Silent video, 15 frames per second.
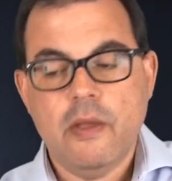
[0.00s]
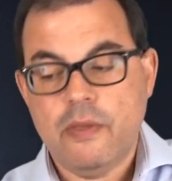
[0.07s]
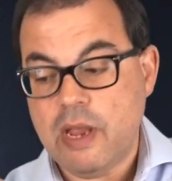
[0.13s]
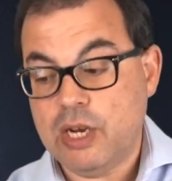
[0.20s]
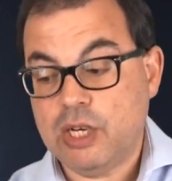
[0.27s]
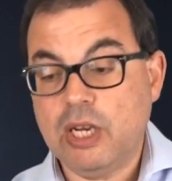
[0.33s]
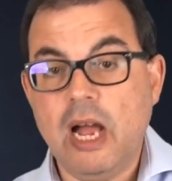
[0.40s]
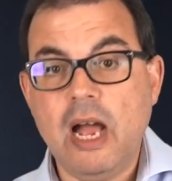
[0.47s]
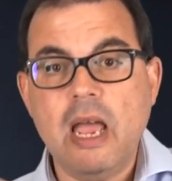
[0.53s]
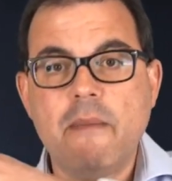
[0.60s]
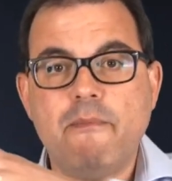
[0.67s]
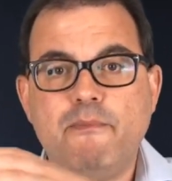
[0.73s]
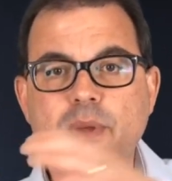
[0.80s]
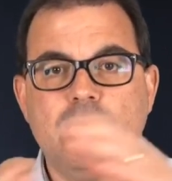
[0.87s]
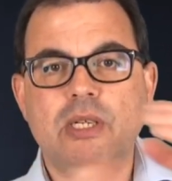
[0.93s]
The
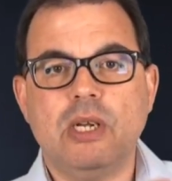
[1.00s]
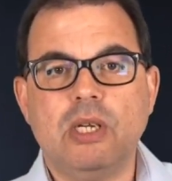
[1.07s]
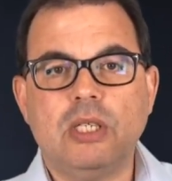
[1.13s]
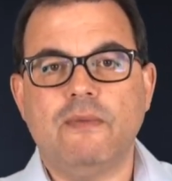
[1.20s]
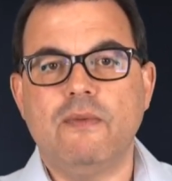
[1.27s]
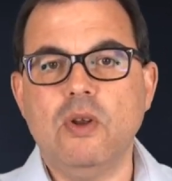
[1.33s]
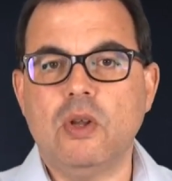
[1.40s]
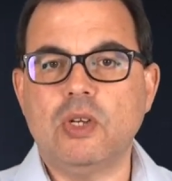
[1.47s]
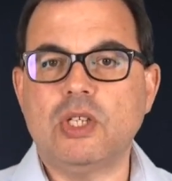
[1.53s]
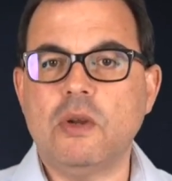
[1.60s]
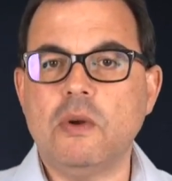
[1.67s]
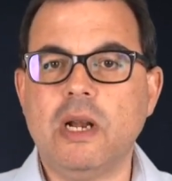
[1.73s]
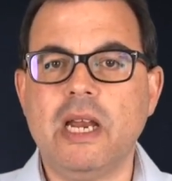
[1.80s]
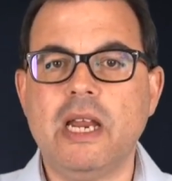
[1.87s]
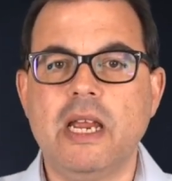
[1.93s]
entire business of Not
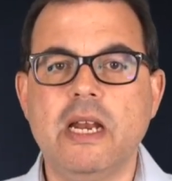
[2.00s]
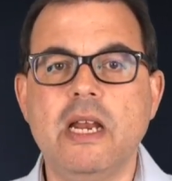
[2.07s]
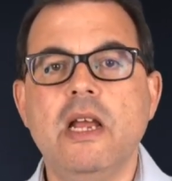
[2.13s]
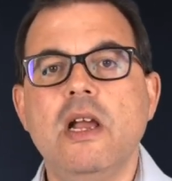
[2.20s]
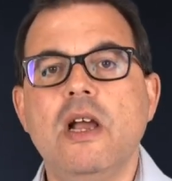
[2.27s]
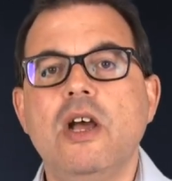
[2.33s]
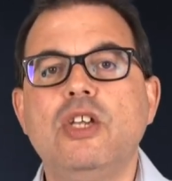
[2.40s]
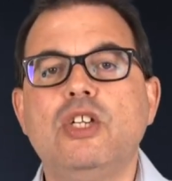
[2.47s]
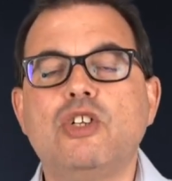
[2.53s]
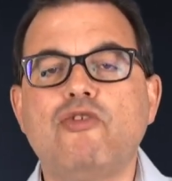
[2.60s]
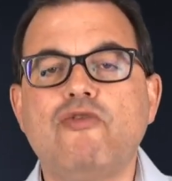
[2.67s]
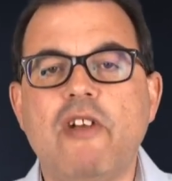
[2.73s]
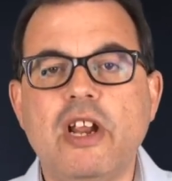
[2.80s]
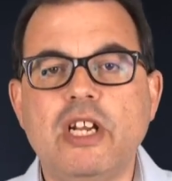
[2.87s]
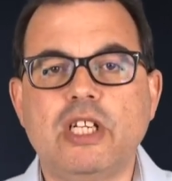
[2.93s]
So Clean has
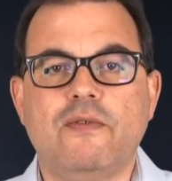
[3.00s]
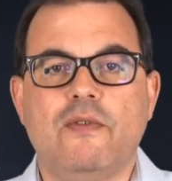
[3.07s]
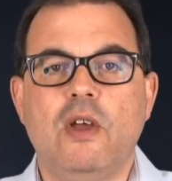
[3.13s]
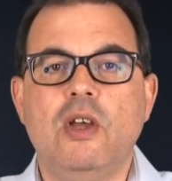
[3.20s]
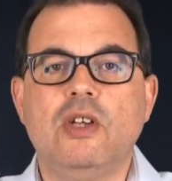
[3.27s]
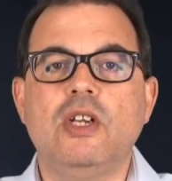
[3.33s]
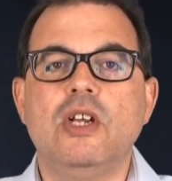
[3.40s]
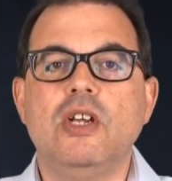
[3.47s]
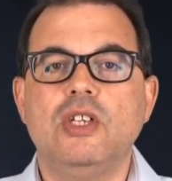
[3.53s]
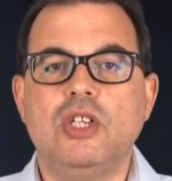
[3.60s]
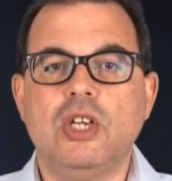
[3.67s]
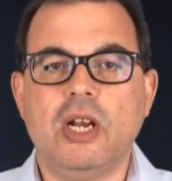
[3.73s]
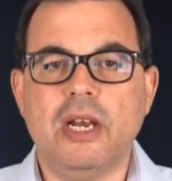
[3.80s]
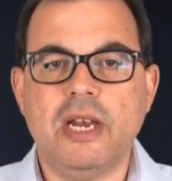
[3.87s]
transferred to